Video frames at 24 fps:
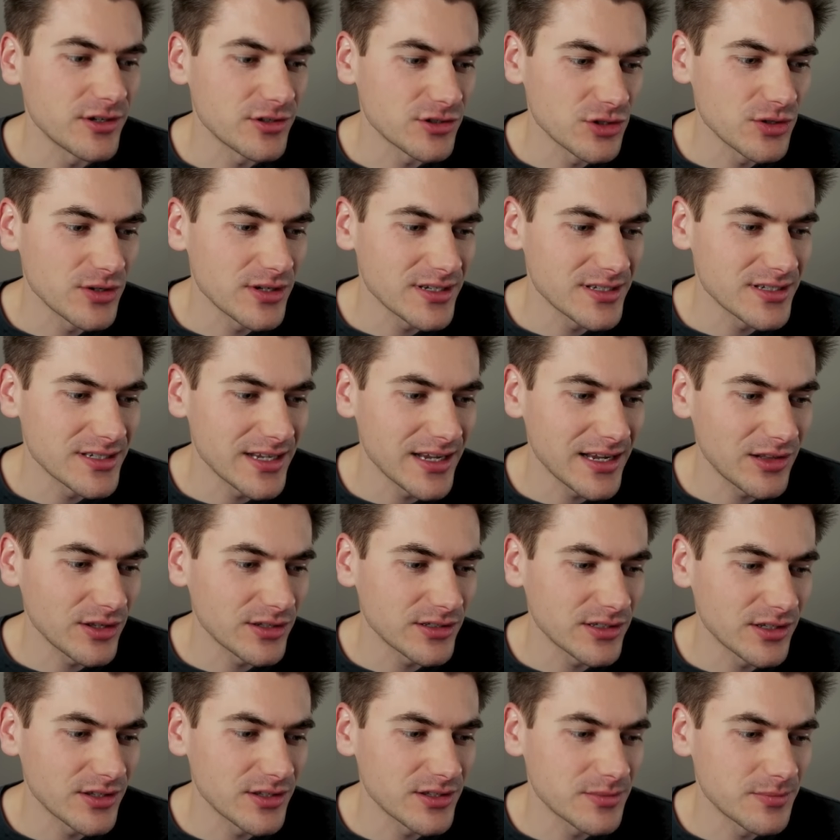So you can see I
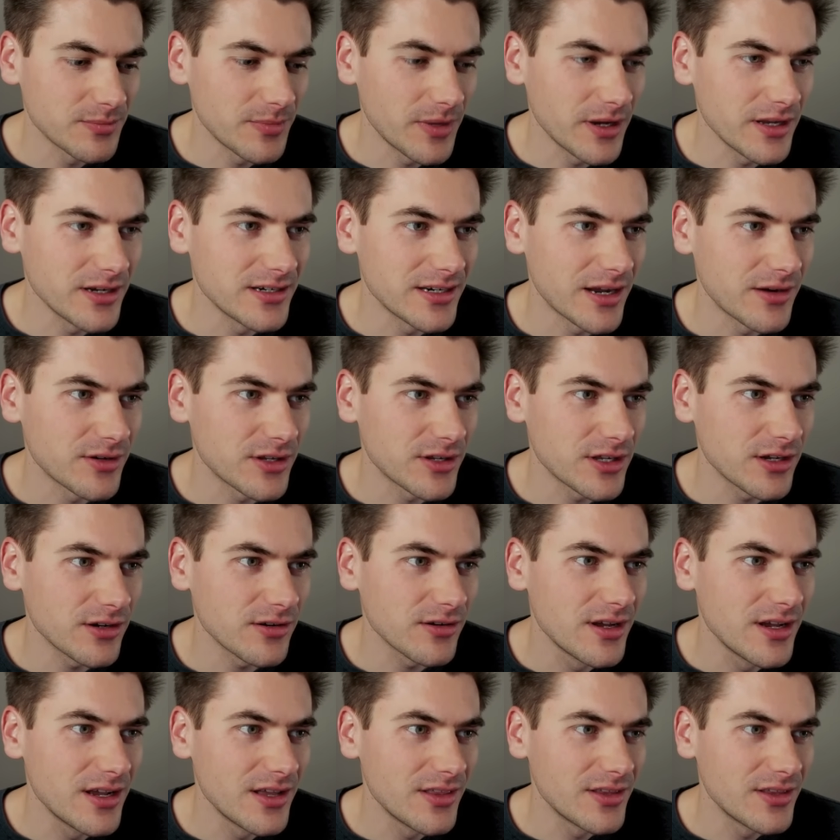clicked on this button down here.